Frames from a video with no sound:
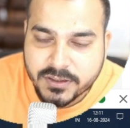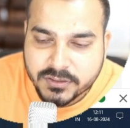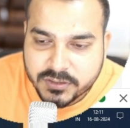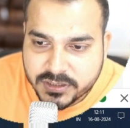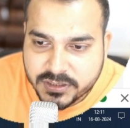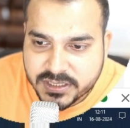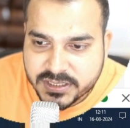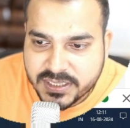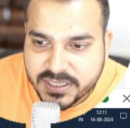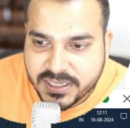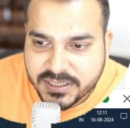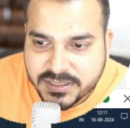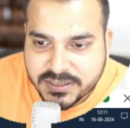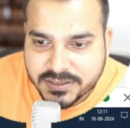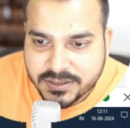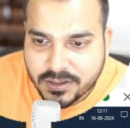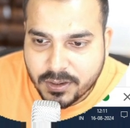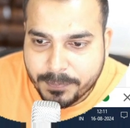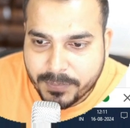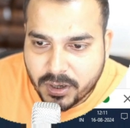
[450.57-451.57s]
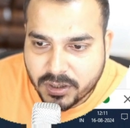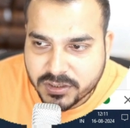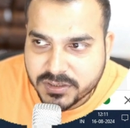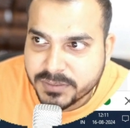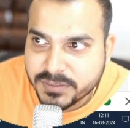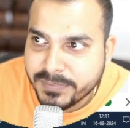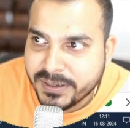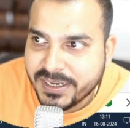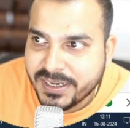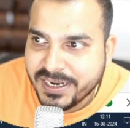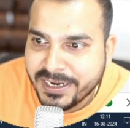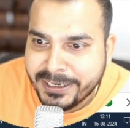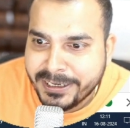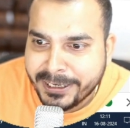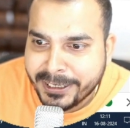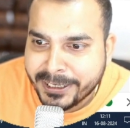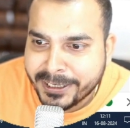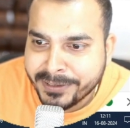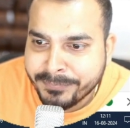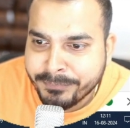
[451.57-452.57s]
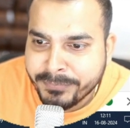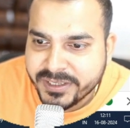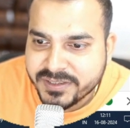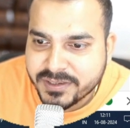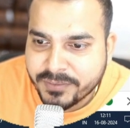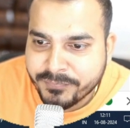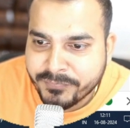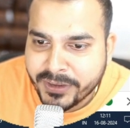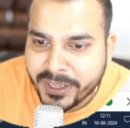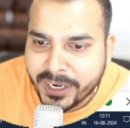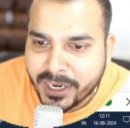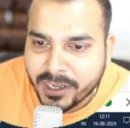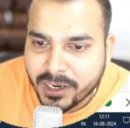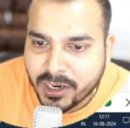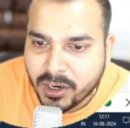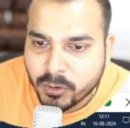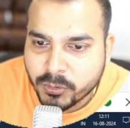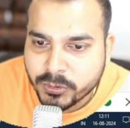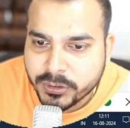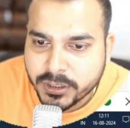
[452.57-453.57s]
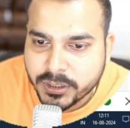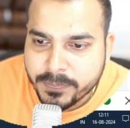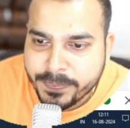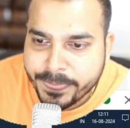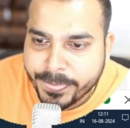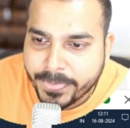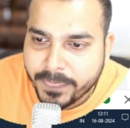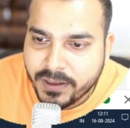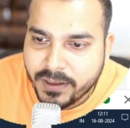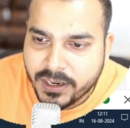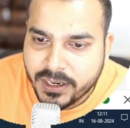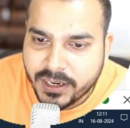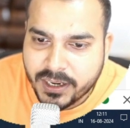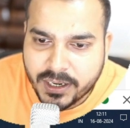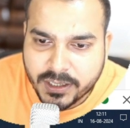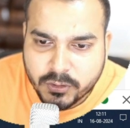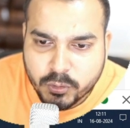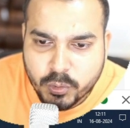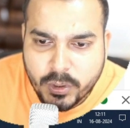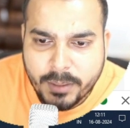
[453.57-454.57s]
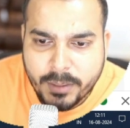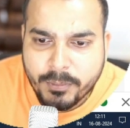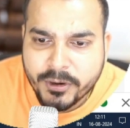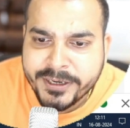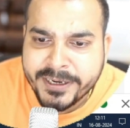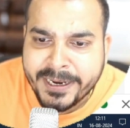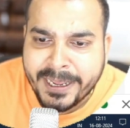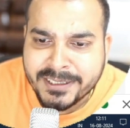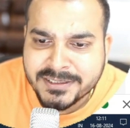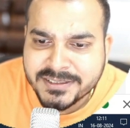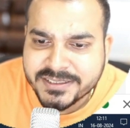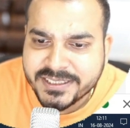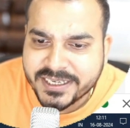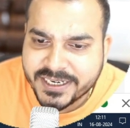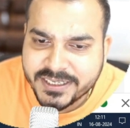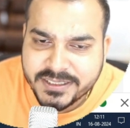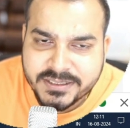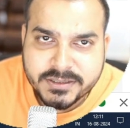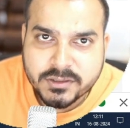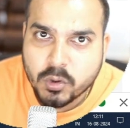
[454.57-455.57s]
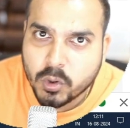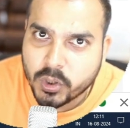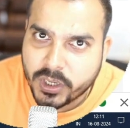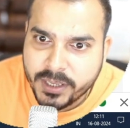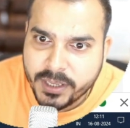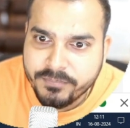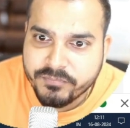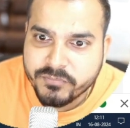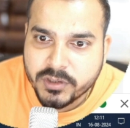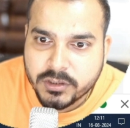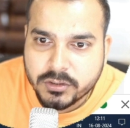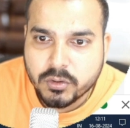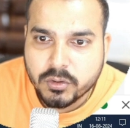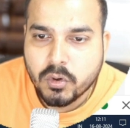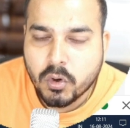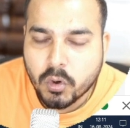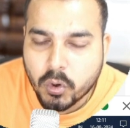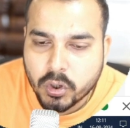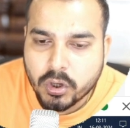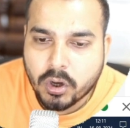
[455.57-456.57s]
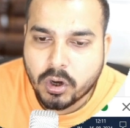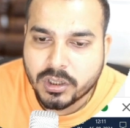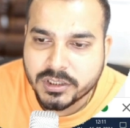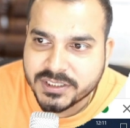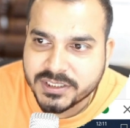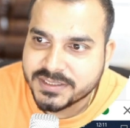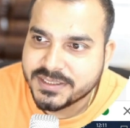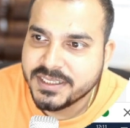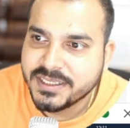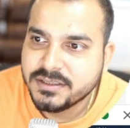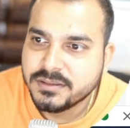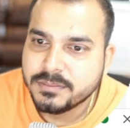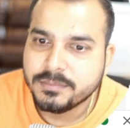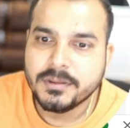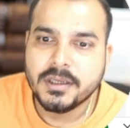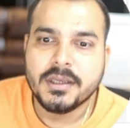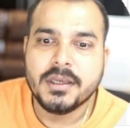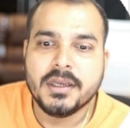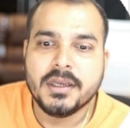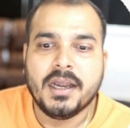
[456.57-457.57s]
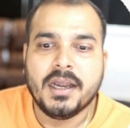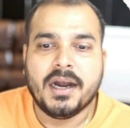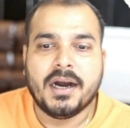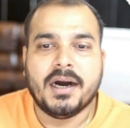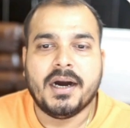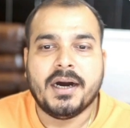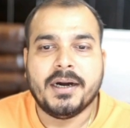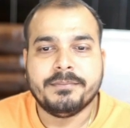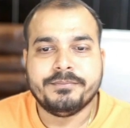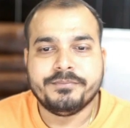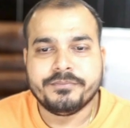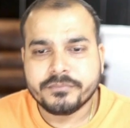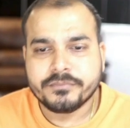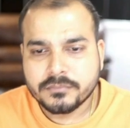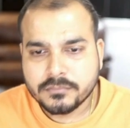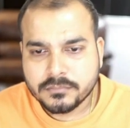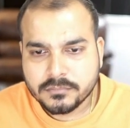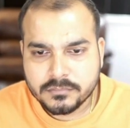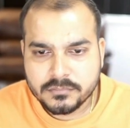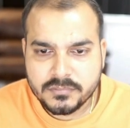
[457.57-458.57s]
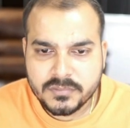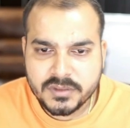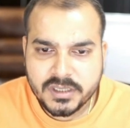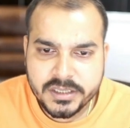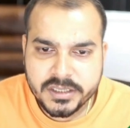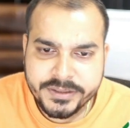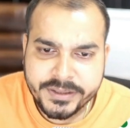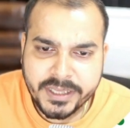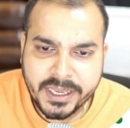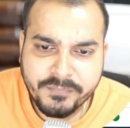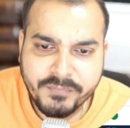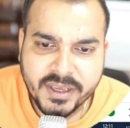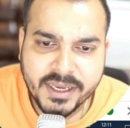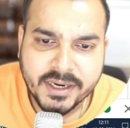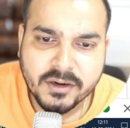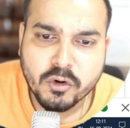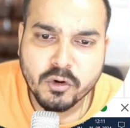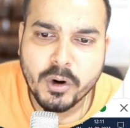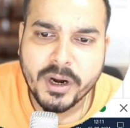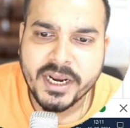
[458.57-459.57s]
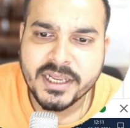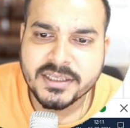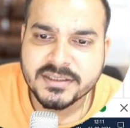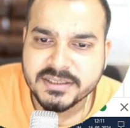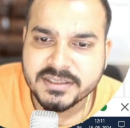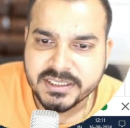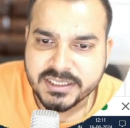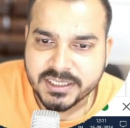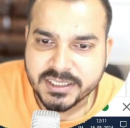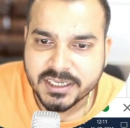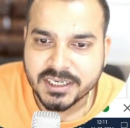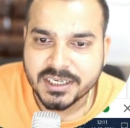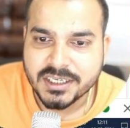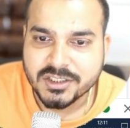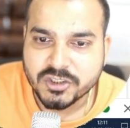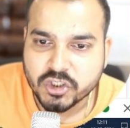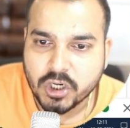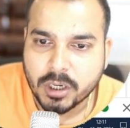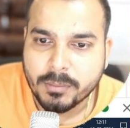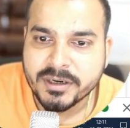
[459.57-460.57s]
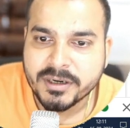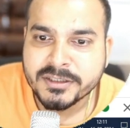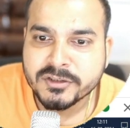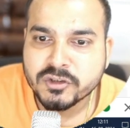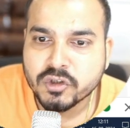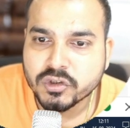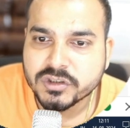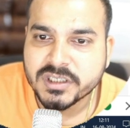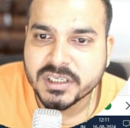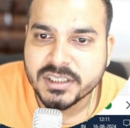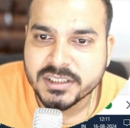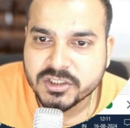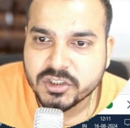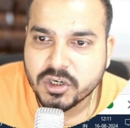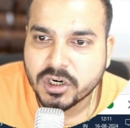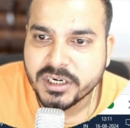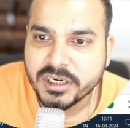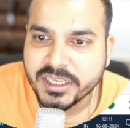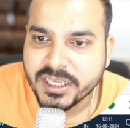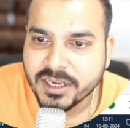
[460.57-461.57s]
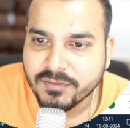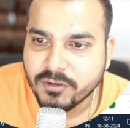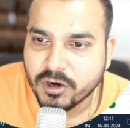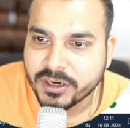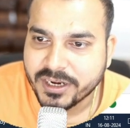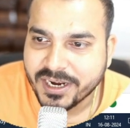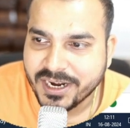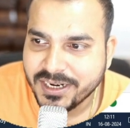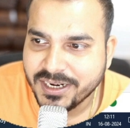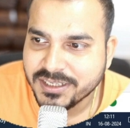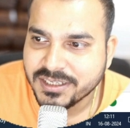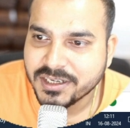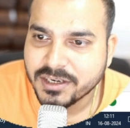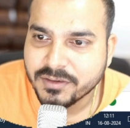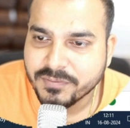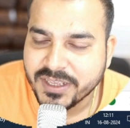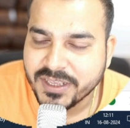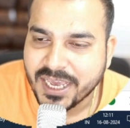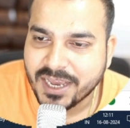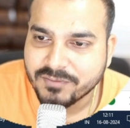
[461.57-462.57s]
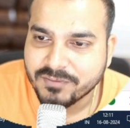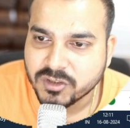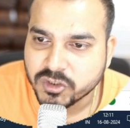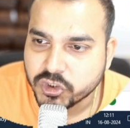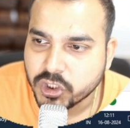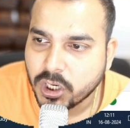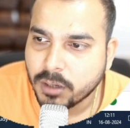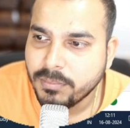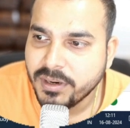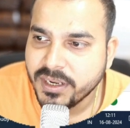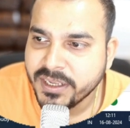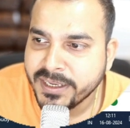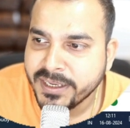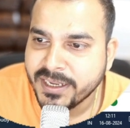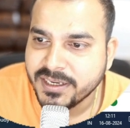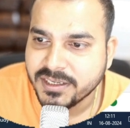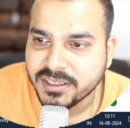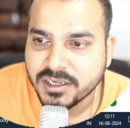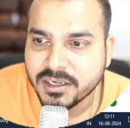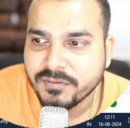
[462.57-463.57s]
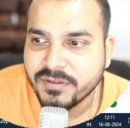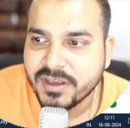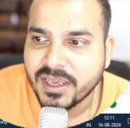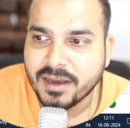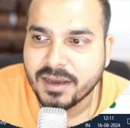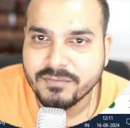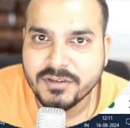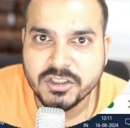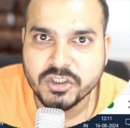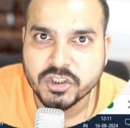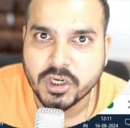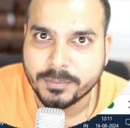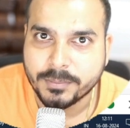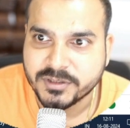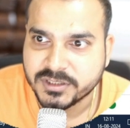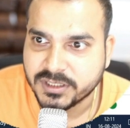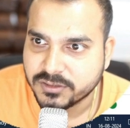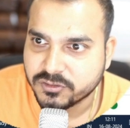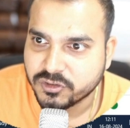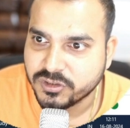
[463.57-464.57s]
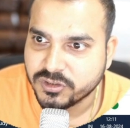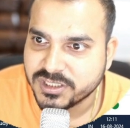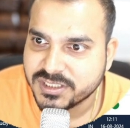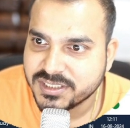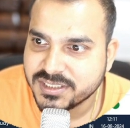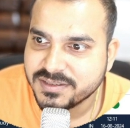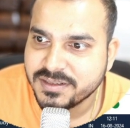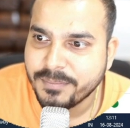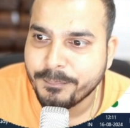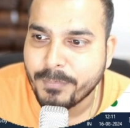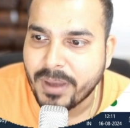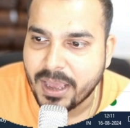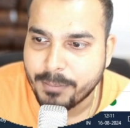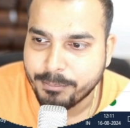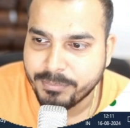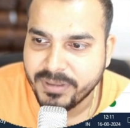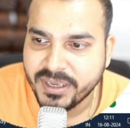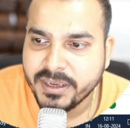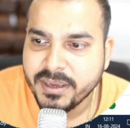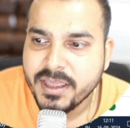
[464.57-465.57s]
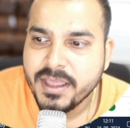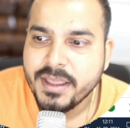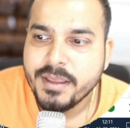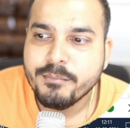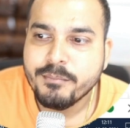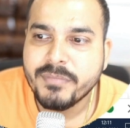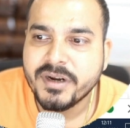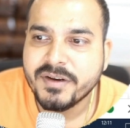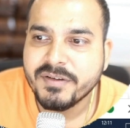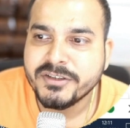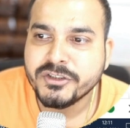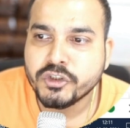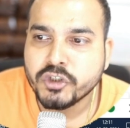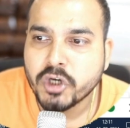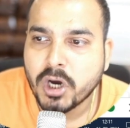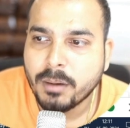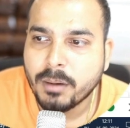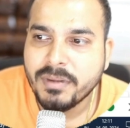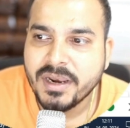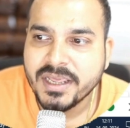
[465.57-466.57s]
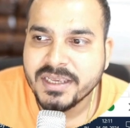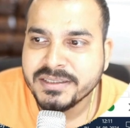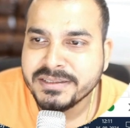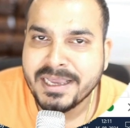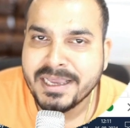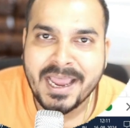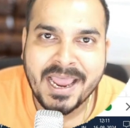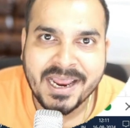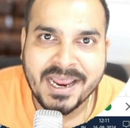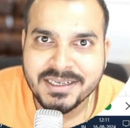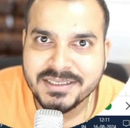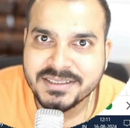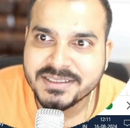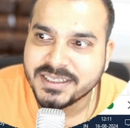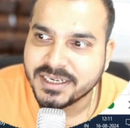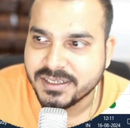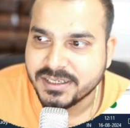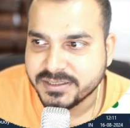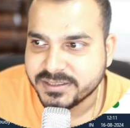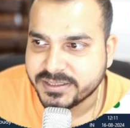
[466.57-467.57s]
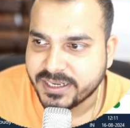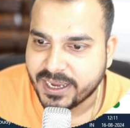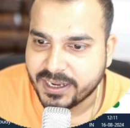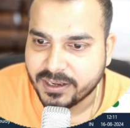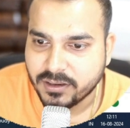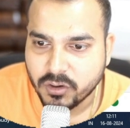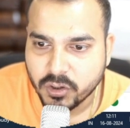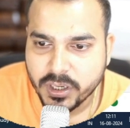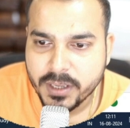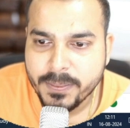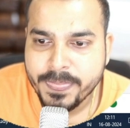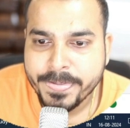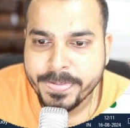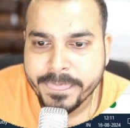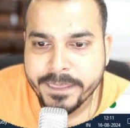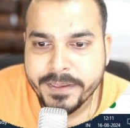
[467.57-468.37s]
So this has approximately taken me somewhere around 12.9 seconds, okay, to load all these things. Then we can go ahead and see the job underscore skills.df.head. Here we have the job link and here we have the job skill. So this is the mapping between job links and skills tag, okay?